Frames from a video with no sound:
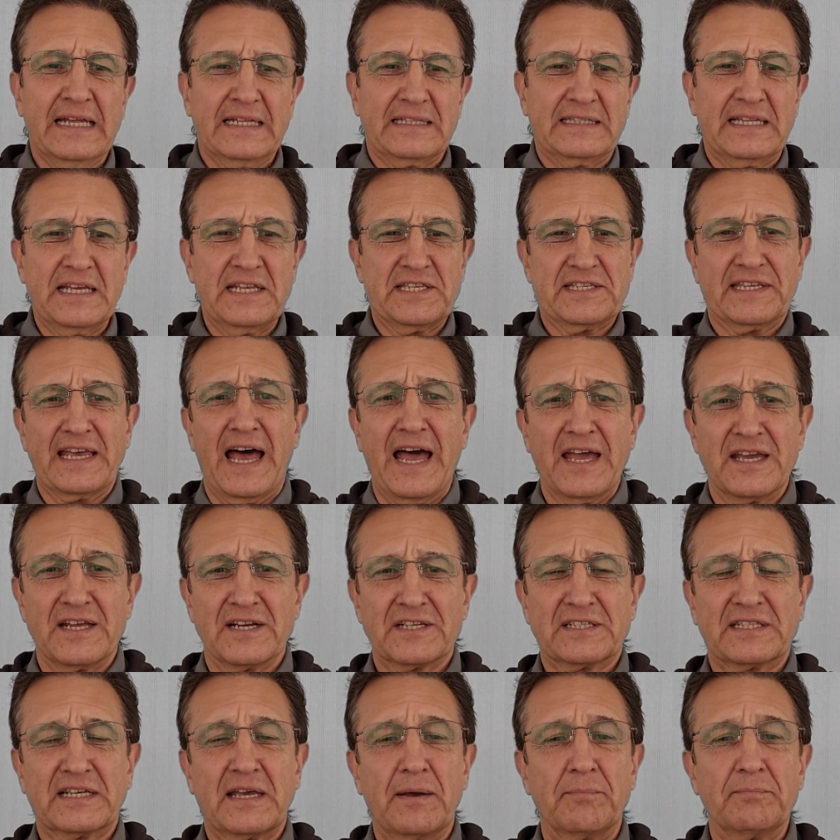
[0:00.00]

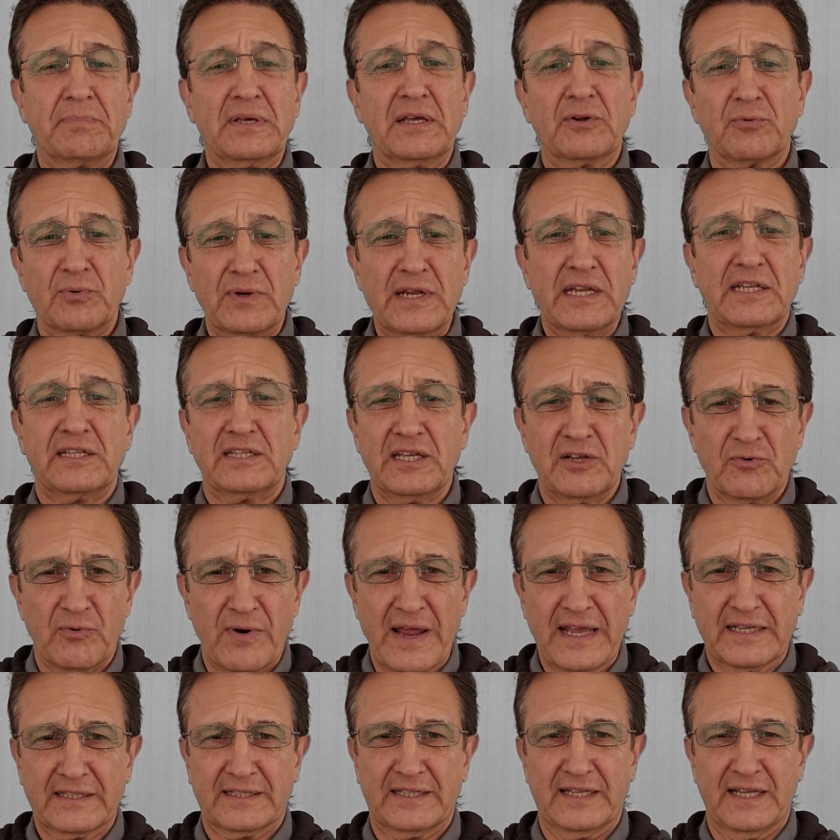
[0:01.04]
Desires can be
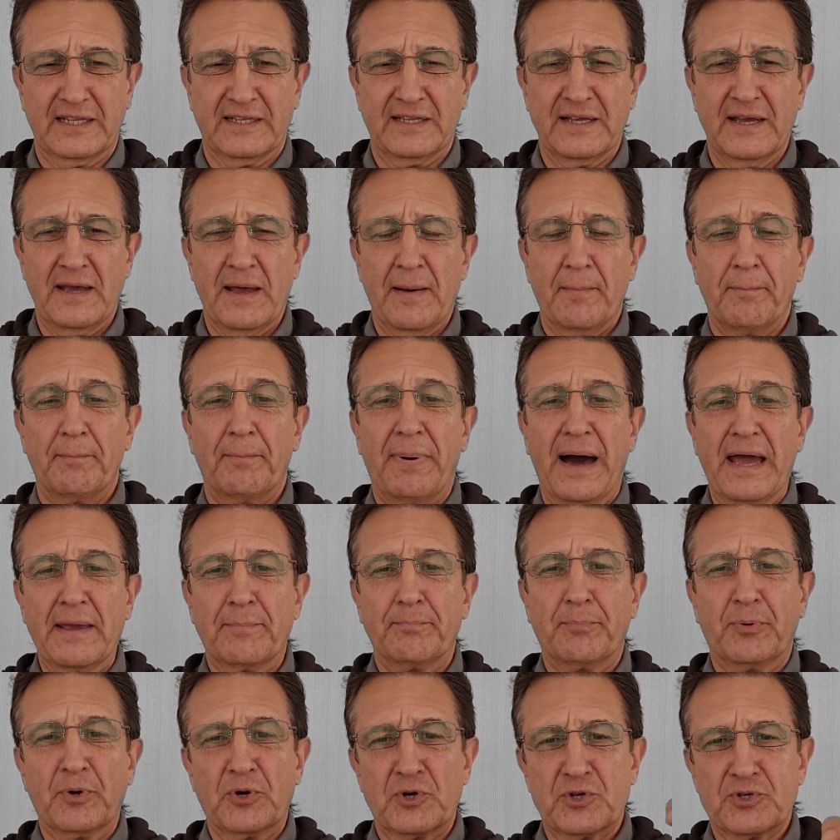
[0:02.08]
redirected by
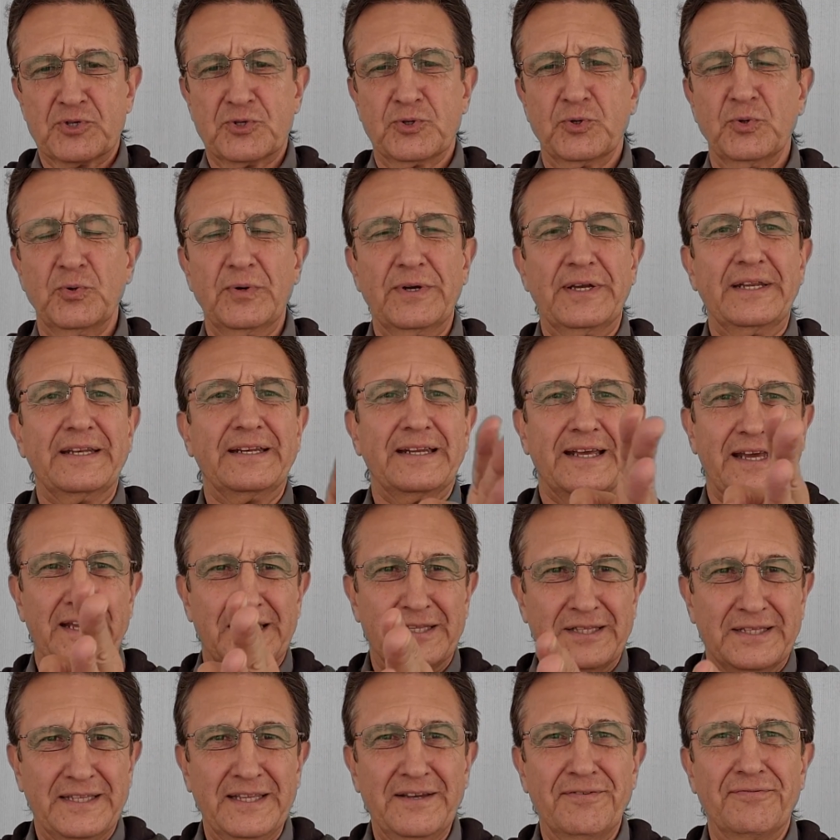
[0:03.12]
pursuing a
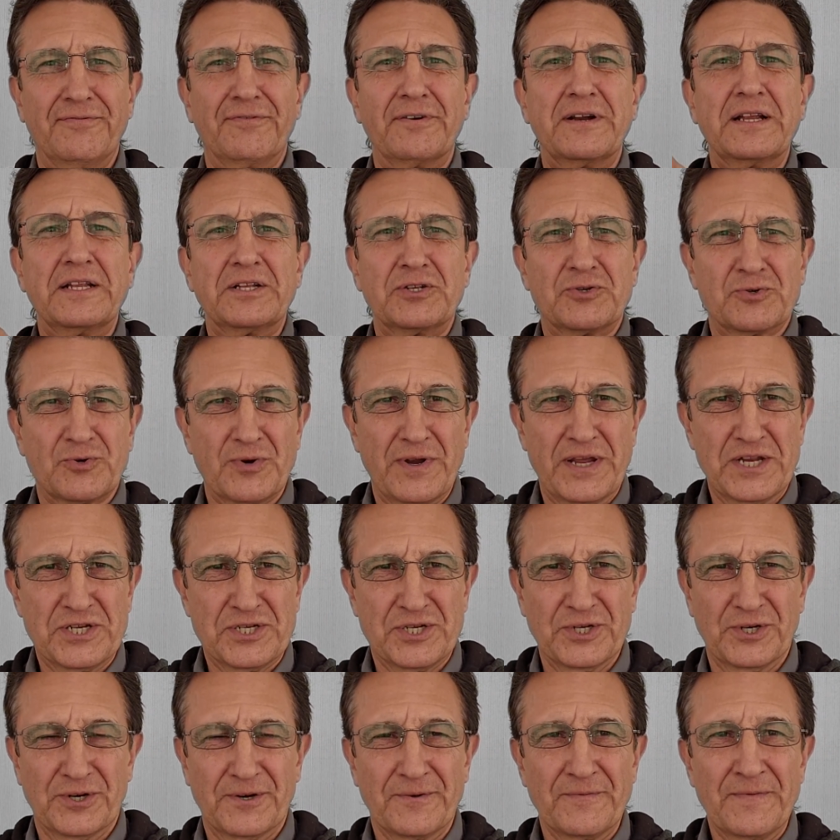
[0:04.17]
different
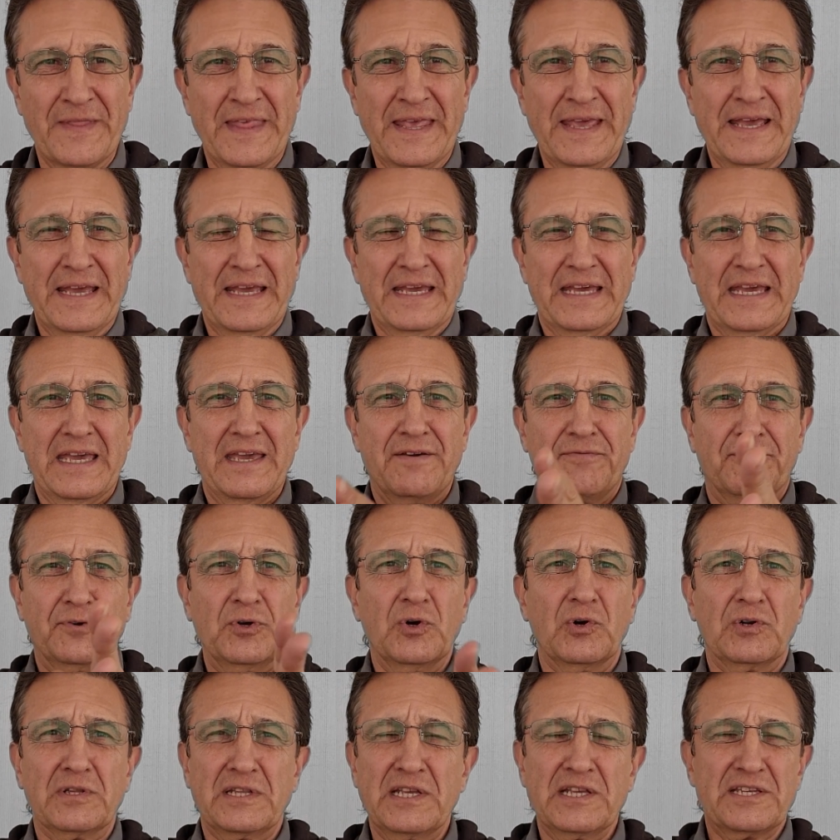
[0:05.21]
treasure. If
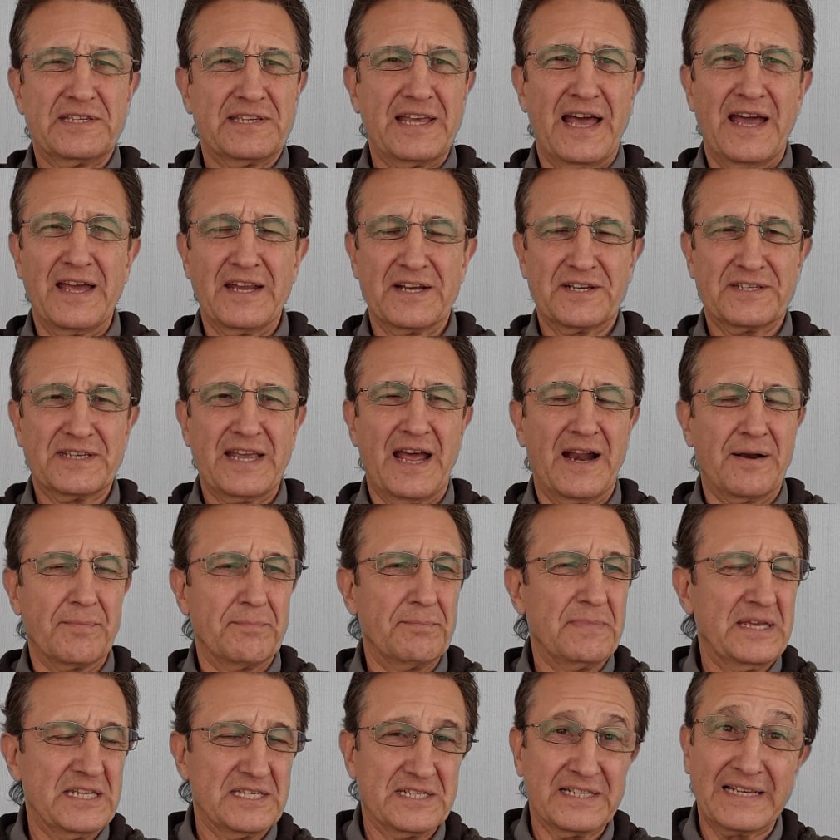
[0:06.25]
your desires are
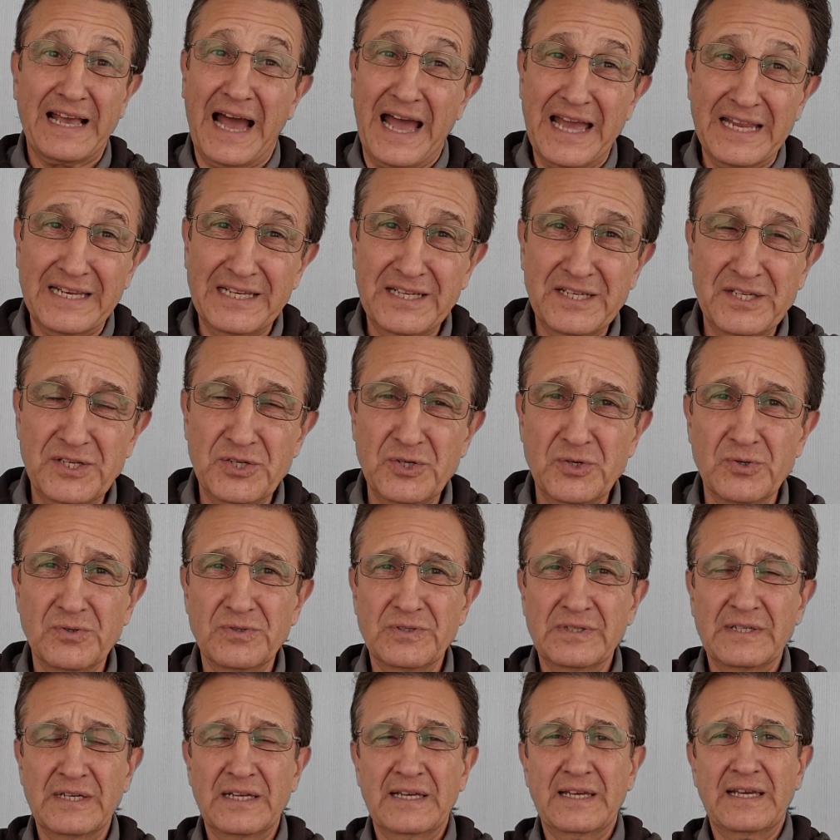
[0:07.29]
misguiding you,
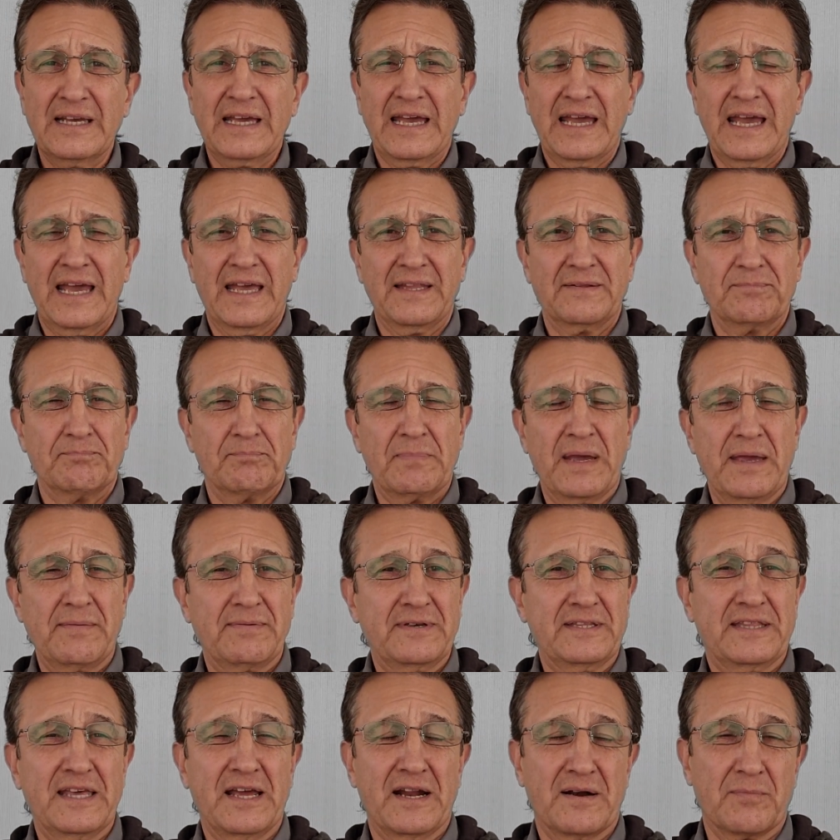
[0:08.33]
and
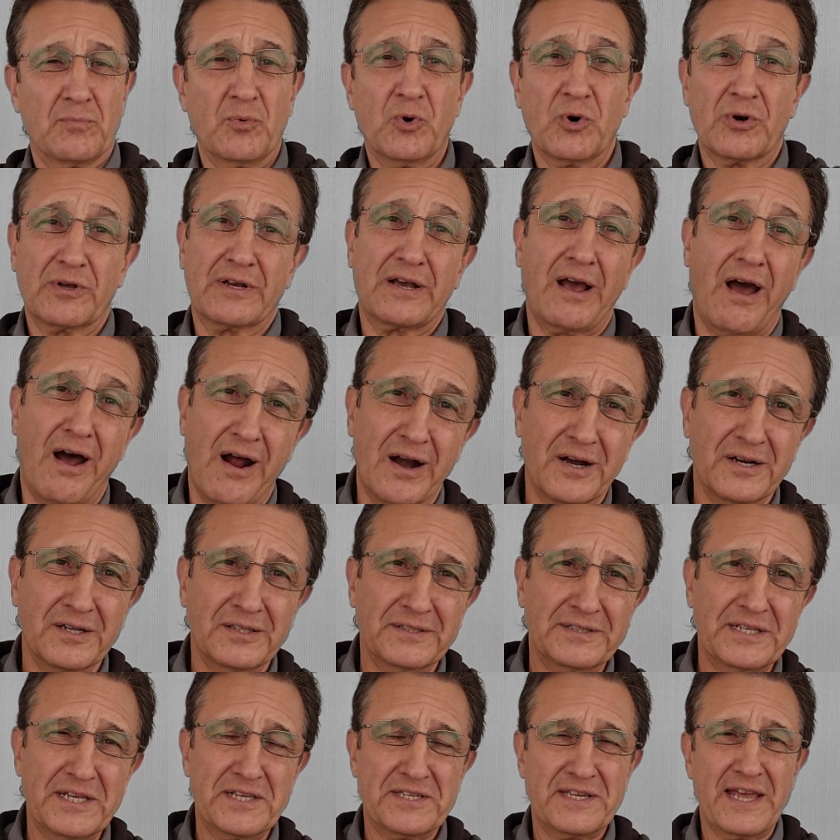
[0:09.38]
maybe they're more
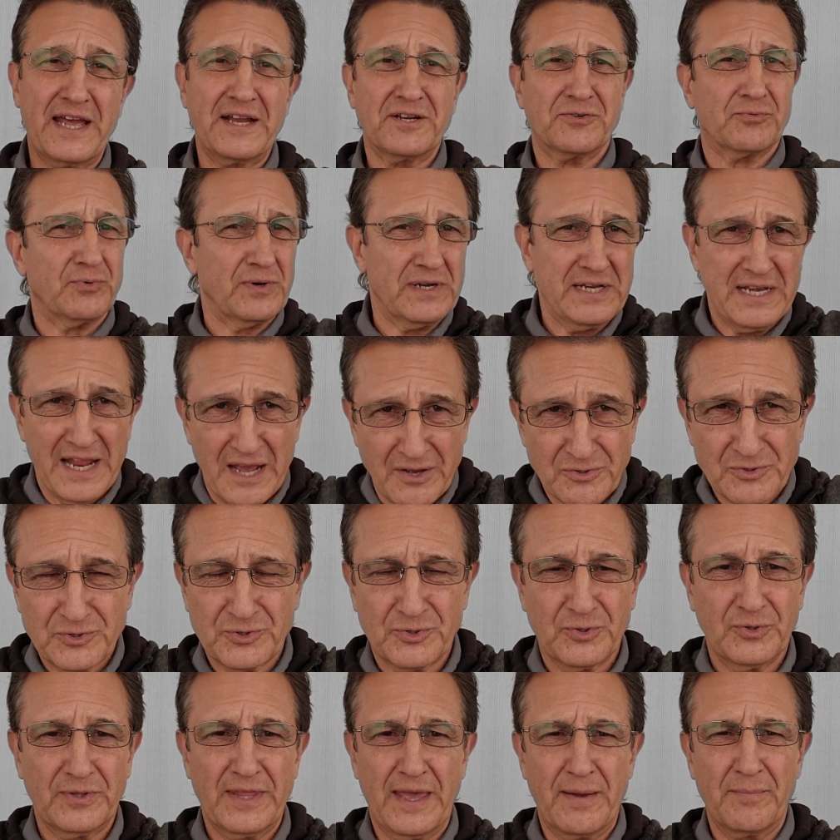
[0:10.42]
carnal desires, renounce
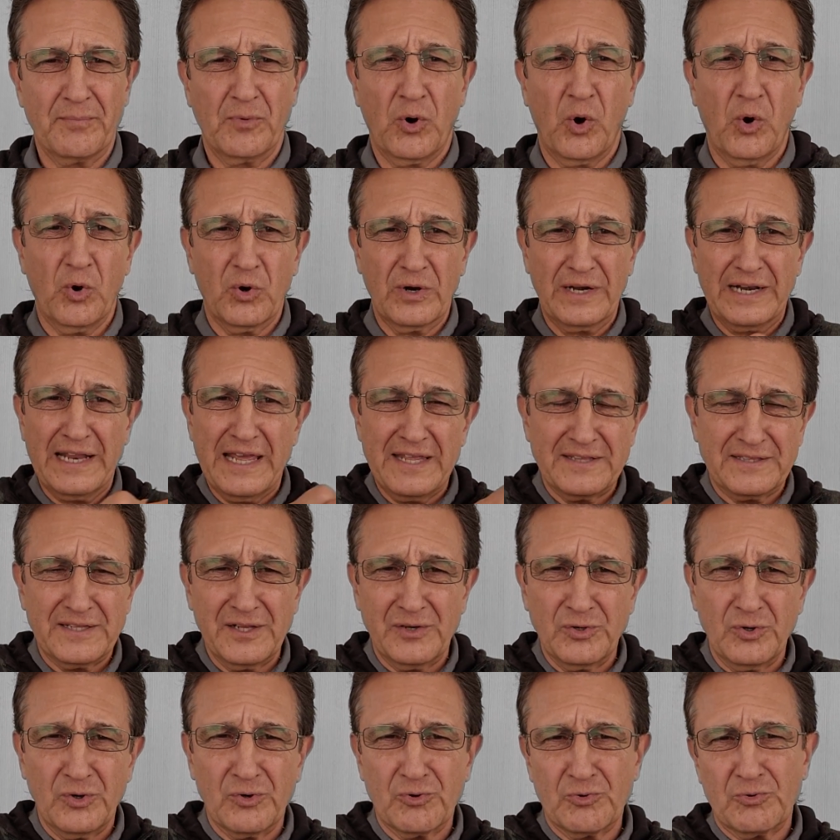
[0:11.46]
to them or let the
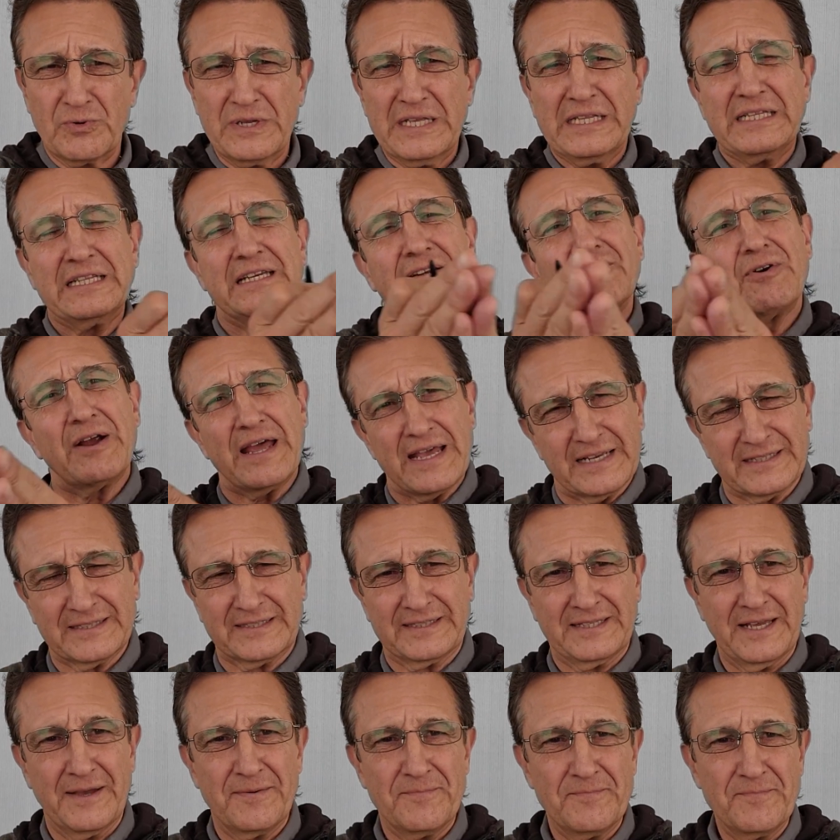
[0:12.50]
Lord redirect
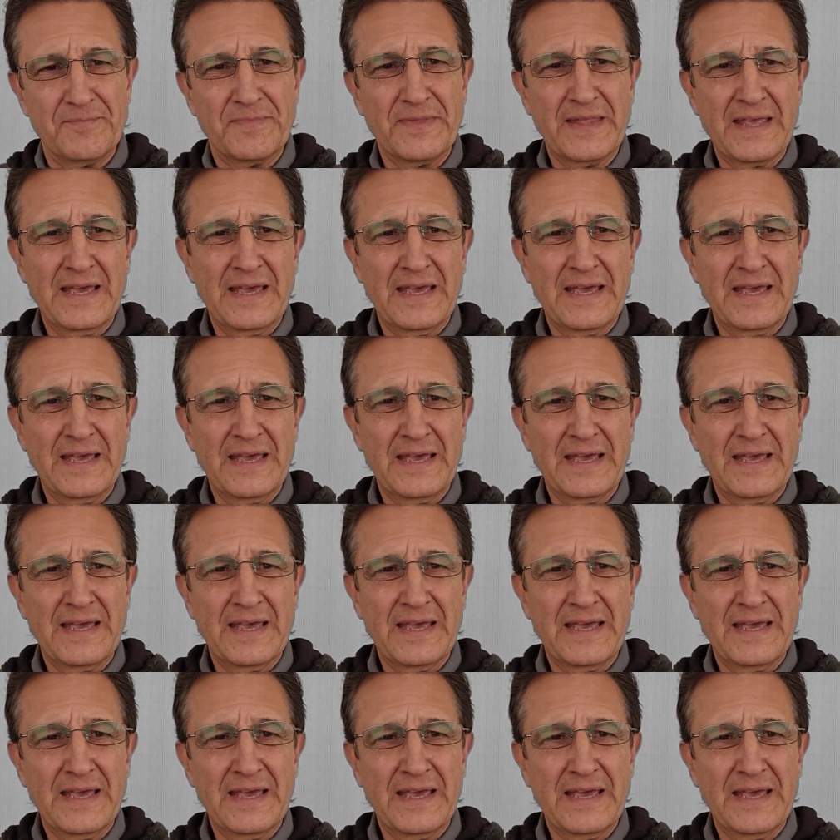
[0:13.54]
them